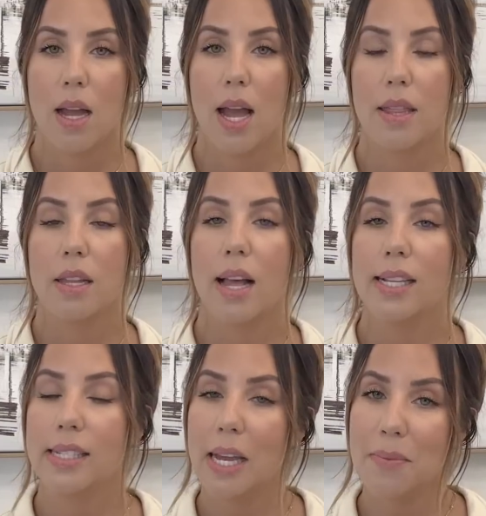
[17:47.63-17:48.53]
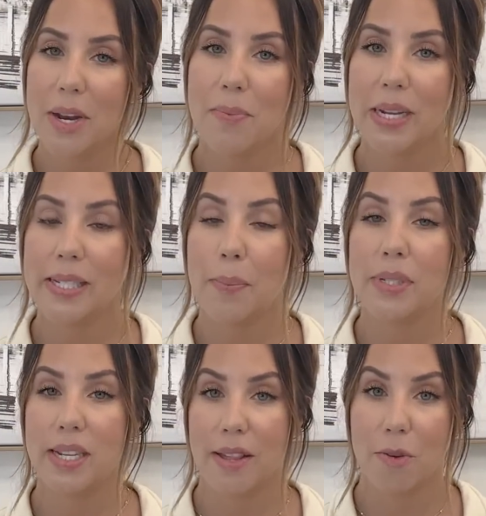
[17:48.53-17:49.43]
And the last item that I picked up is
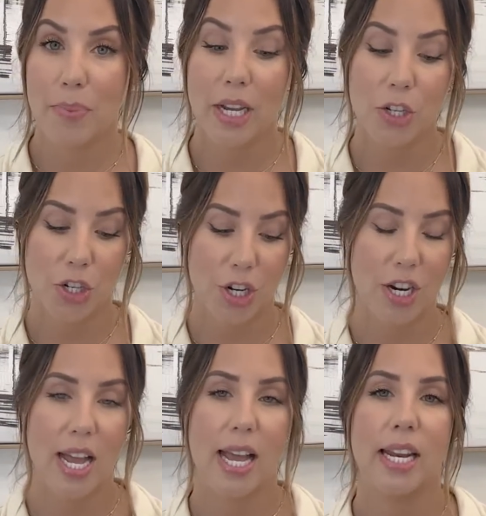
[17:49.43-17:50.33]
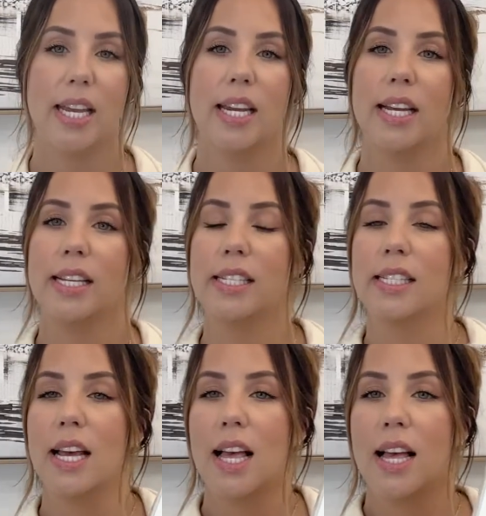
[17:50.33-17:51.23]
another picture, and it is
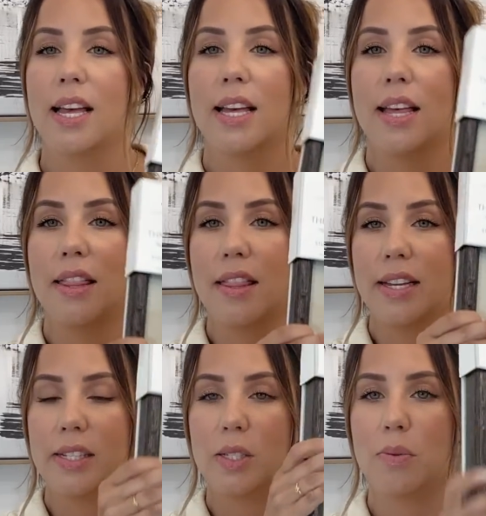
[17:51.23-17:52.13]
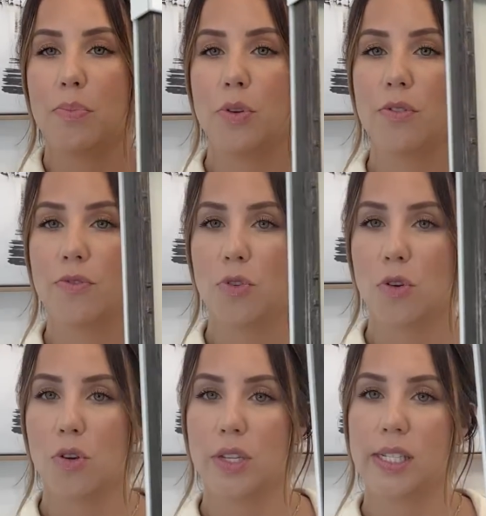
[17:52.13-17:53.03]
this
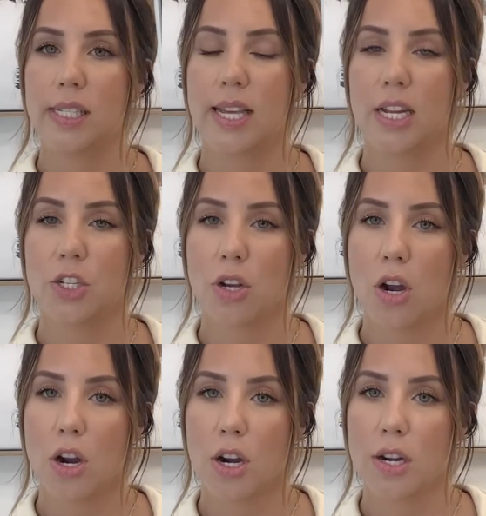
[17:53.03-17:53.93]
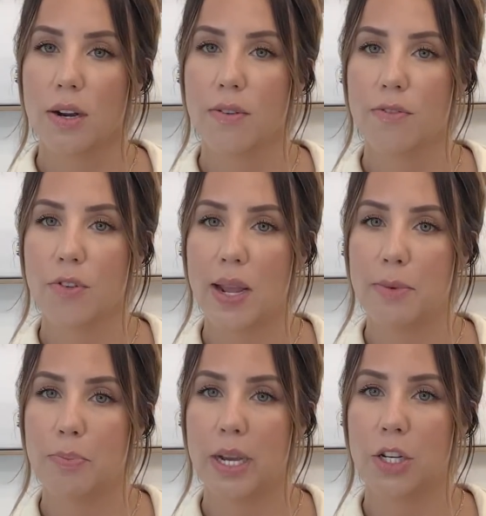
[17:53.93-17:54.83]
beautiful sketch art
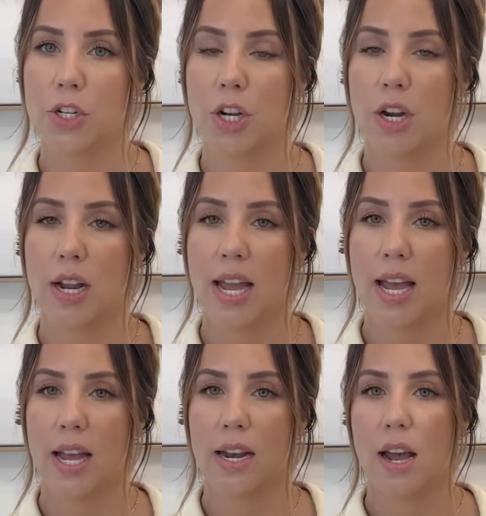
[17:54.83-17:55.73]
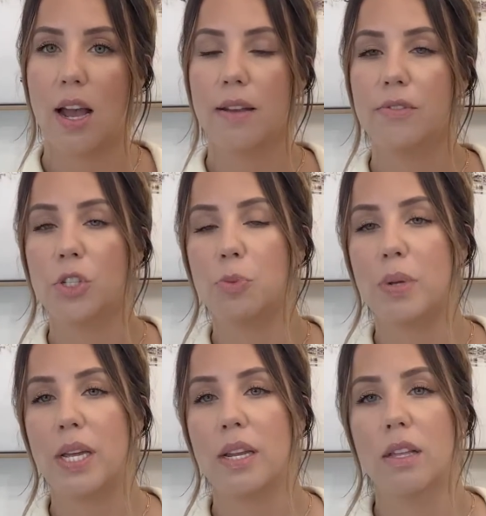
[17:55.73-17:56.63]
framed picture, and I've just
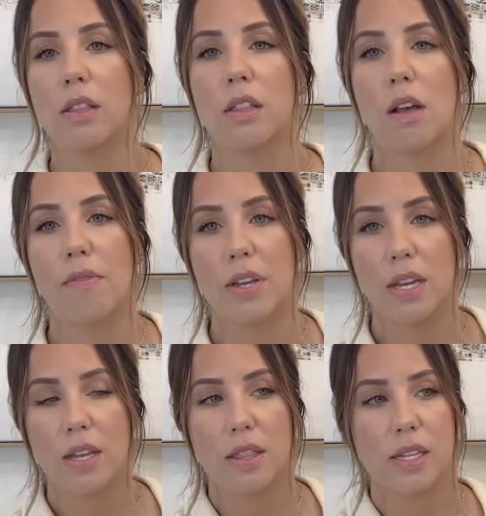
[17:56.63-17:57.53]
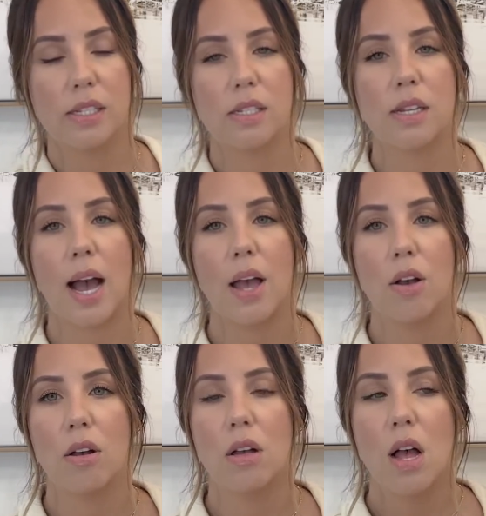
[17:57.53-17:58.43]
been loving this
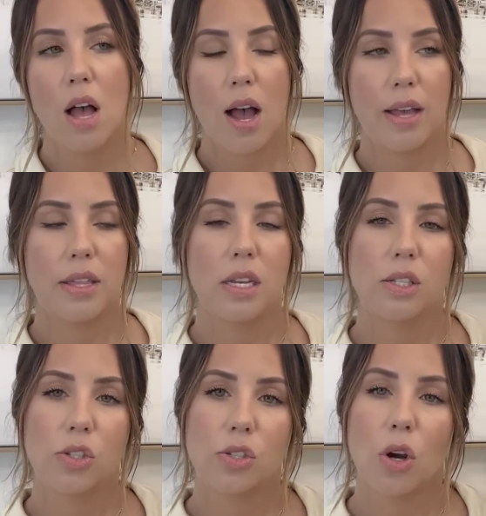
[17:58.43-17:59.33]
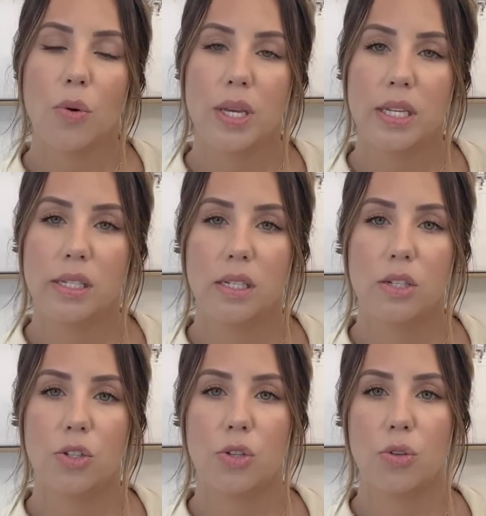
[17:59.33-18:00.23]
style. I think it's so easy
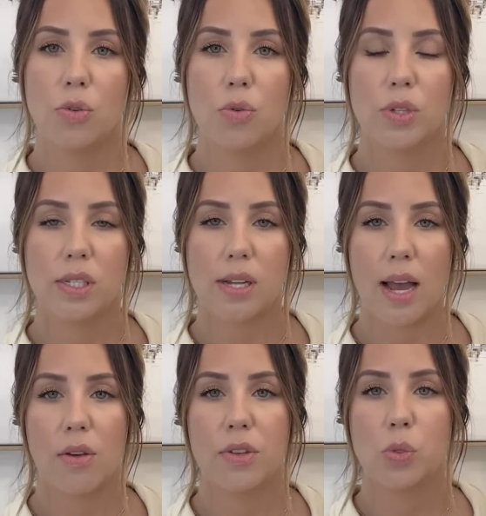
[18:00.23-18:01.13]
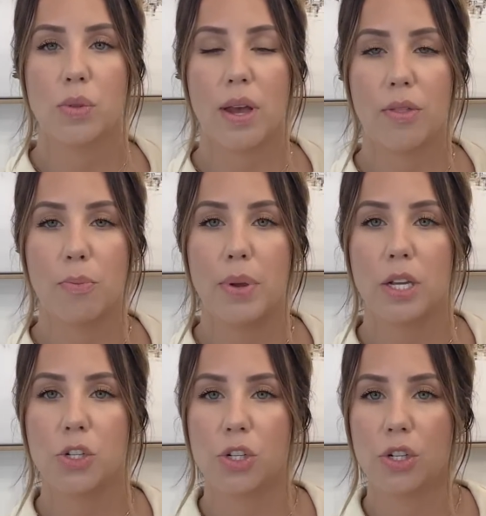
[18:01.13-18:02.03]
to style this with other
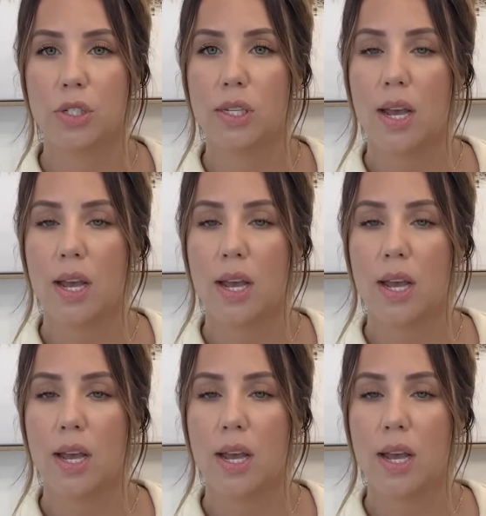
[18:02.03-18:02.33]
pictures.